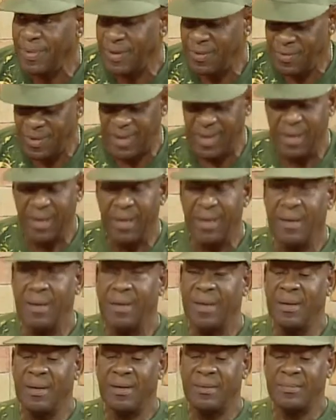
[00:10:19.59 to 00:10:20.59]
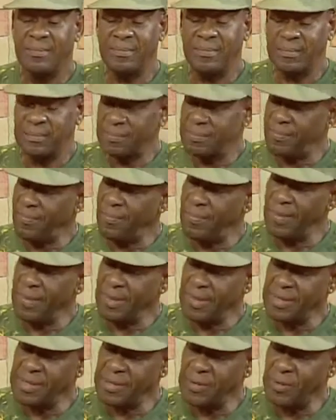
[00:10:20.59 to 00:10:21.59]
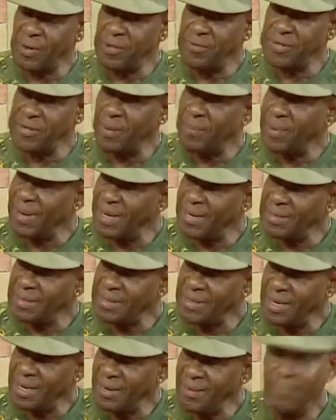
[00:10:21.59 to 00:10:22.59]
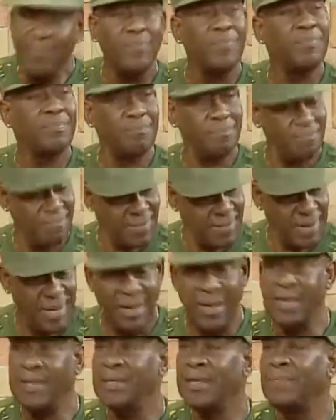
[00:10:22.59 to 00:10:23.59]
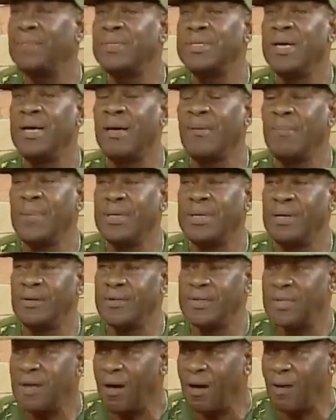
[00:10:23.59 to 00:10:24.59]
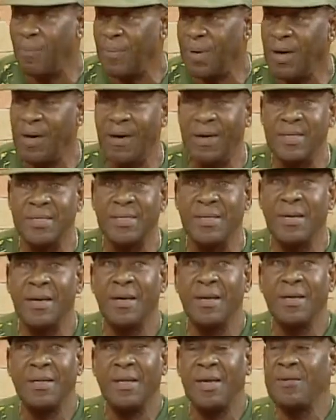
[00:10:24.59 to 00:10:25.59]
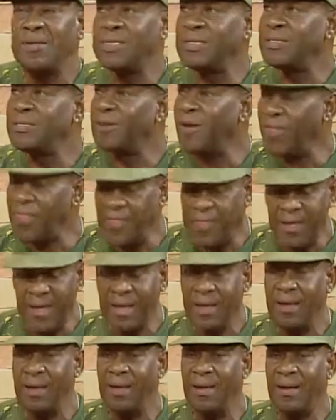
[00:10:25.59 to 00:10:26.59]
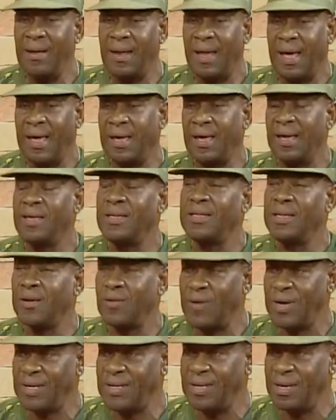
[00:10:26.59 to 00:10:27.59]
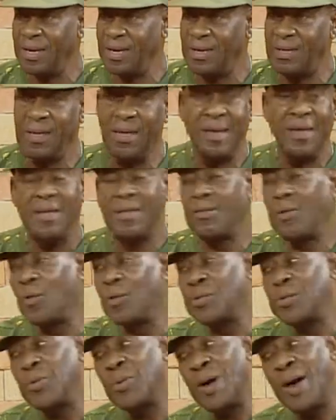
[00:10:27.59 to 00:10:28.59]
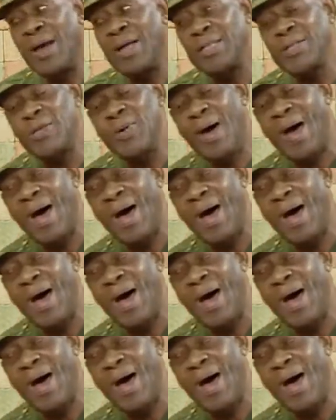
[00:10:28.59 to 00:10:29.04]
right? So if some can sing, let them sing a bitter song because there is nothing like integrating it. Those who can't do